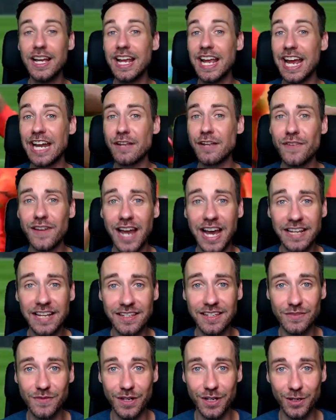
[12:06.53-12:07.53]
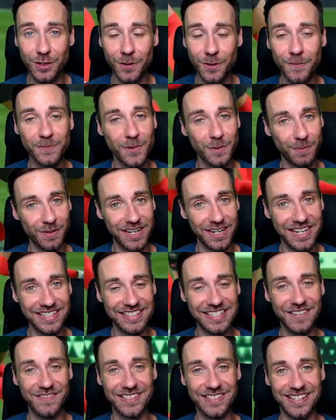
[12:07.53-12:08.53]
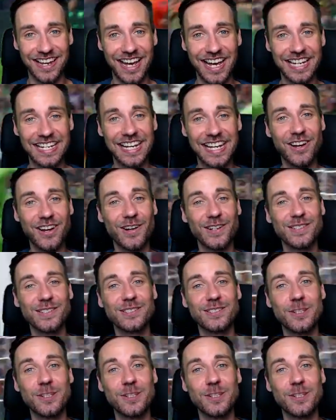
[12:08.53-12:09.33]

And if you like this video, please give us a like and also